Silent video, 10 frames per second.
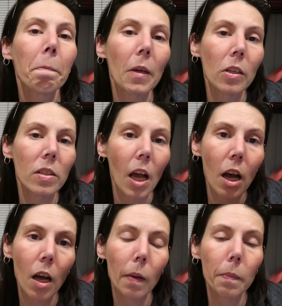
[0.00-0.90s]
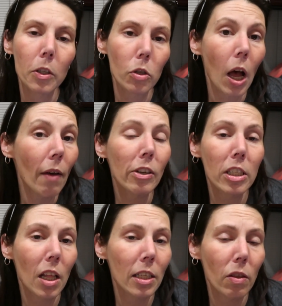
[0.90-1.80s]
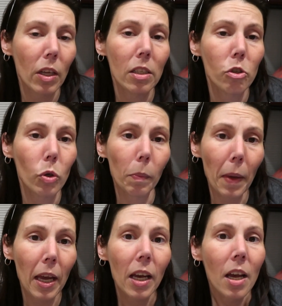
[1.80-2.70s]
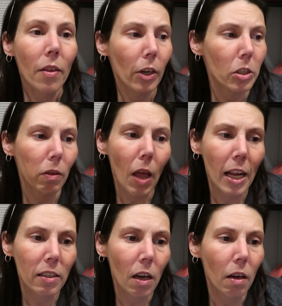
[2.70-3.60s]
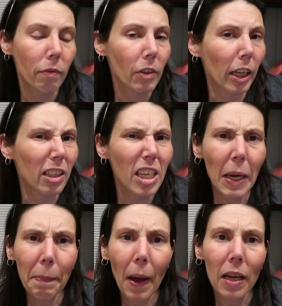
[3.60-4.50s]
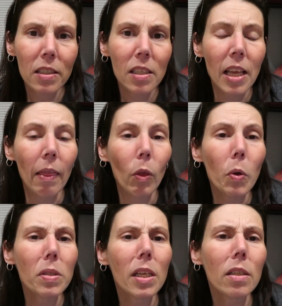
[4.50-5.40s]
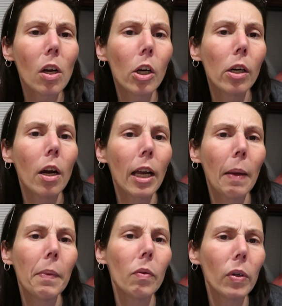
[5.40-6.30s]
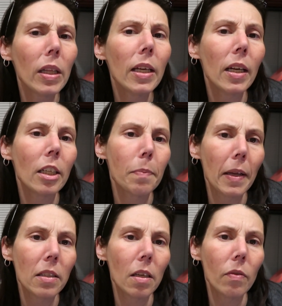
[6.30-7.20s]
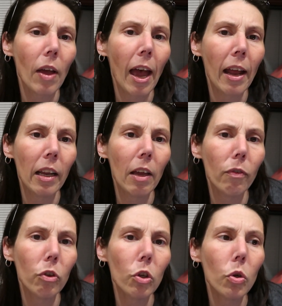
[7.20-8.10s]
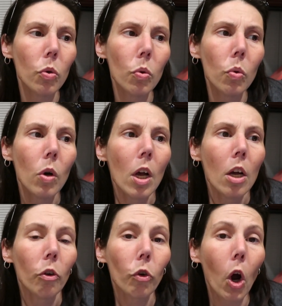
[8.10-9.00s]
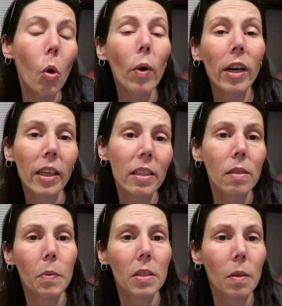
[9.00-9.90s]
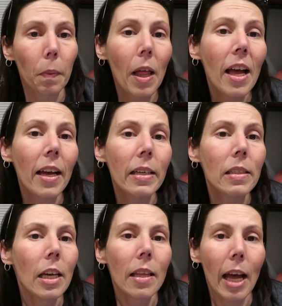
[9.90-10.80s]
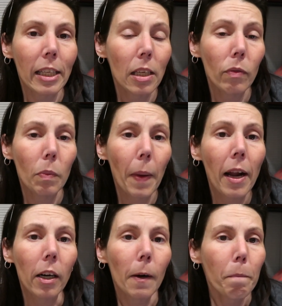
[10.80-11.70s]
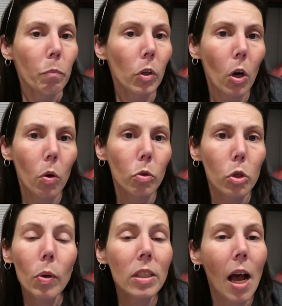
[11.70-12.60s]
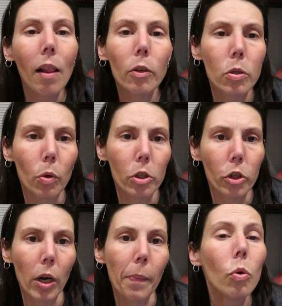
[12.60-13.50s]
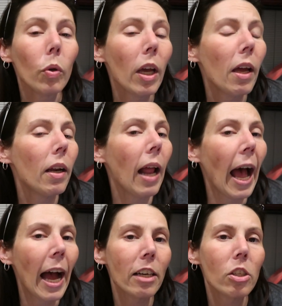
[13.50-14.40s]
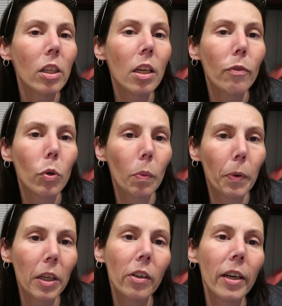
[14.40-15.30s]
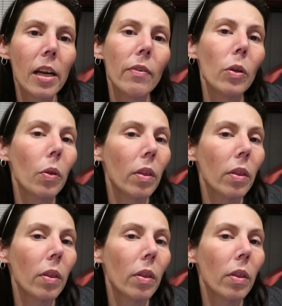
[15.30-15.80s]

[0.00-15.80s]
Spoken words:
There's obviously lots of things that you can make. There's lots of the dig boxes, and those things can be really inexpensive. And if you know where to get some of the supplies, that's even better. You know, do a dollar store trip. You can actually, if you are pretty creative and you